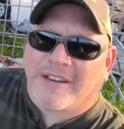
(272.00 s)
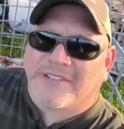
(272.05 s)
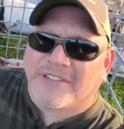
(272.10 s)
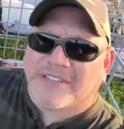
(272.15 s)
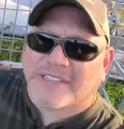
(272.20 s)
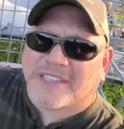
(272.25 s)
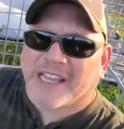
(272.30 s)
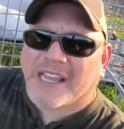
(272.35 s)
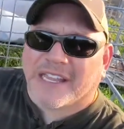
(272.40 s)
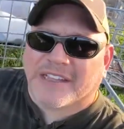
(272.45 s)

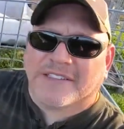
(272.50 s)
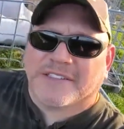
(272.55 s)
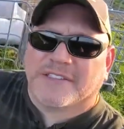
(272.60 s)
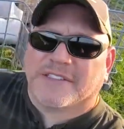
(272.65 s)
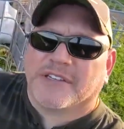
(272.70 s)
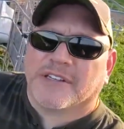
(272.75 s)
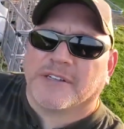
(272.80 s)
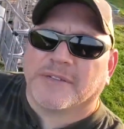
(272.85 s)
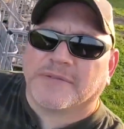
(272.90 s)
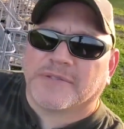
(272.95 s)
just had
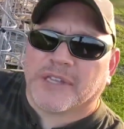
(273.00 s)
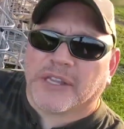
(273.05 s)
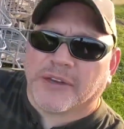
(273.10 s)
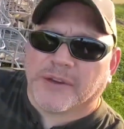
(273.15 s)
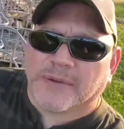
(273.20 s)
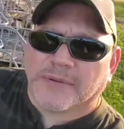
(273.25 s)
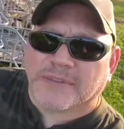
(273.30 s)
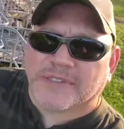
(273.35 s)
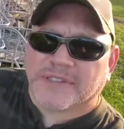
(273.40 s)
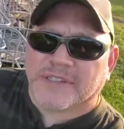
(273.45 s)
2
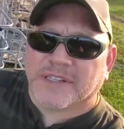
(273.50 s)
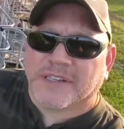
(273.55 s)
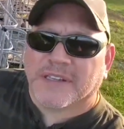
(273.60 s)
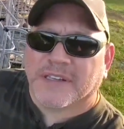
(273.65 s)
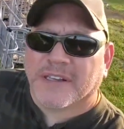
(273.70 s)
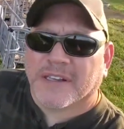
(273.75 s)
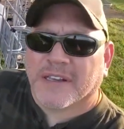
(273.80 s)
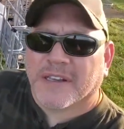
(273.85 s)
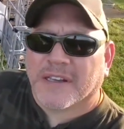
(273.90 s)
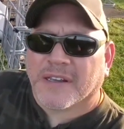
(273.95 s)
totes
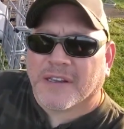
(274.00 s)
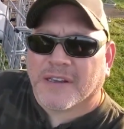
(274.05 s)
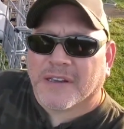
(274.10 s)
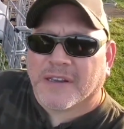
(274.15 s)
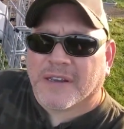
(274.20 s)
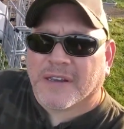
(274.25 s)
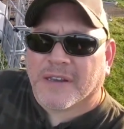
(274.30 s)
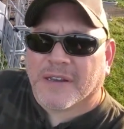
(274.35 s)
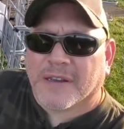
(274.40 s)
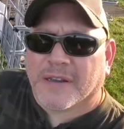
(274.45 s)

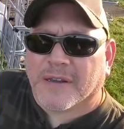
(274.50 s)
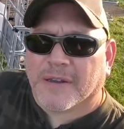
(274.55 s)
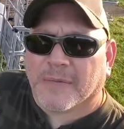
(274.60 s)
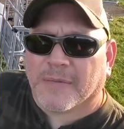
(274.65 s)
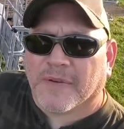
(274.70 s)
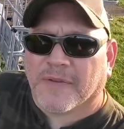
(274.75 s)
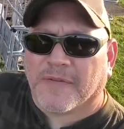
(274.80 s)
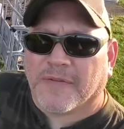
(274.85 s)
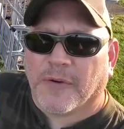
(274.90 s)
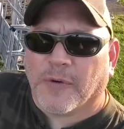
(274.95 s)

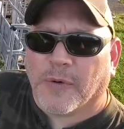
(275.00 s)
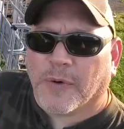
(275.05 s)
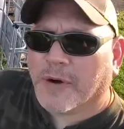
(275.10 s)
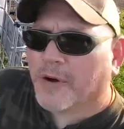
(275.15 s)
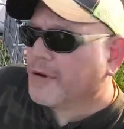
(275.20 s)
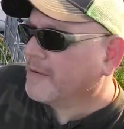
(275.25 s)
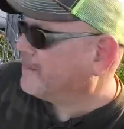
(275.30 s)
before.